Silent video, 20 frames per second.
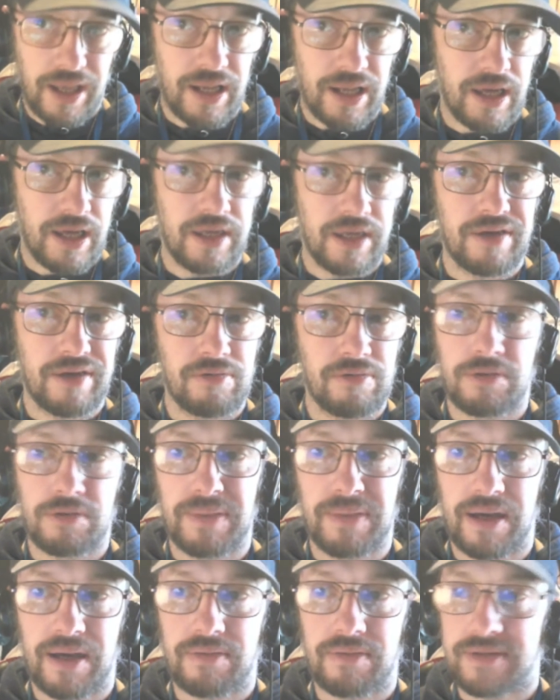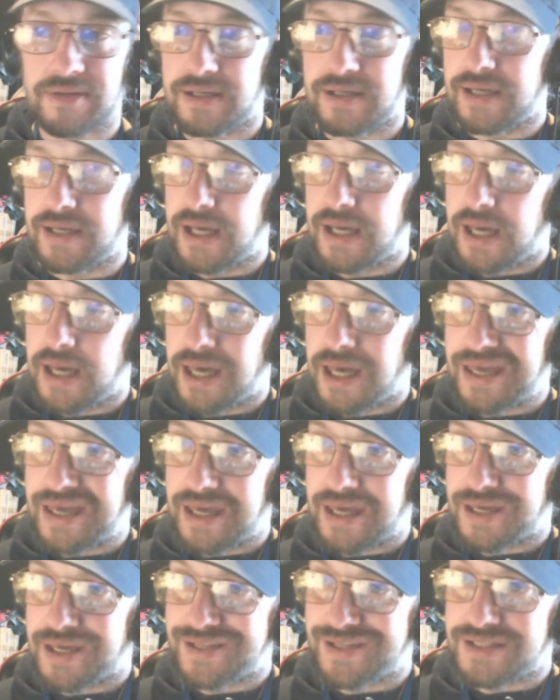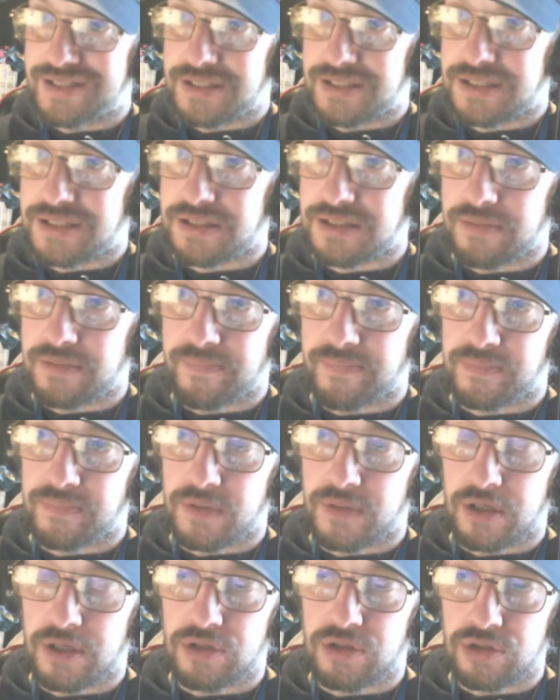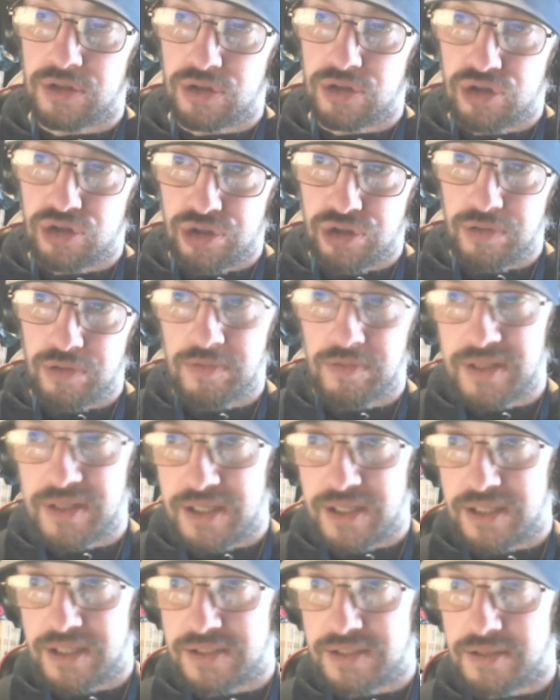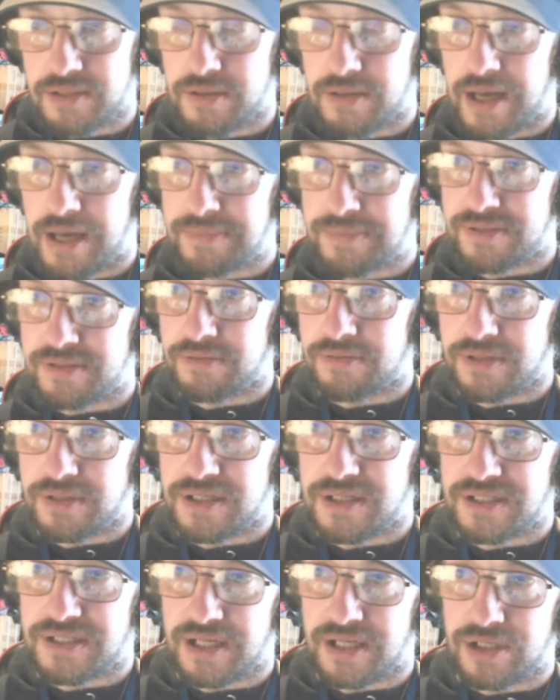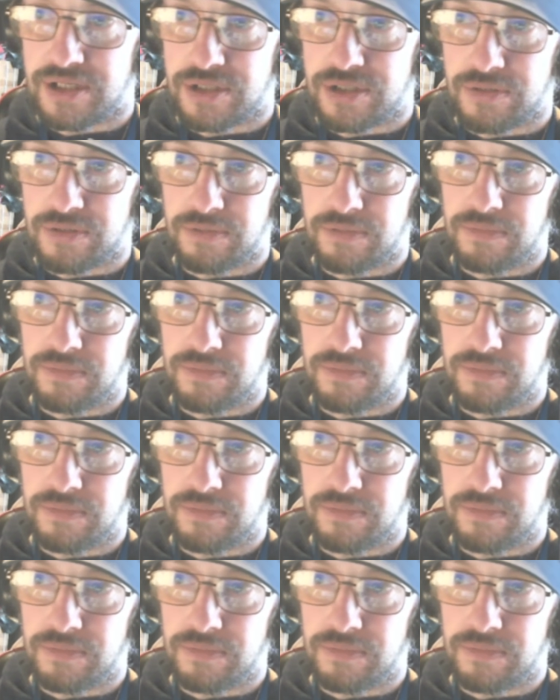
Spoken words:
a yoke mount. And two of these are absolutely essential.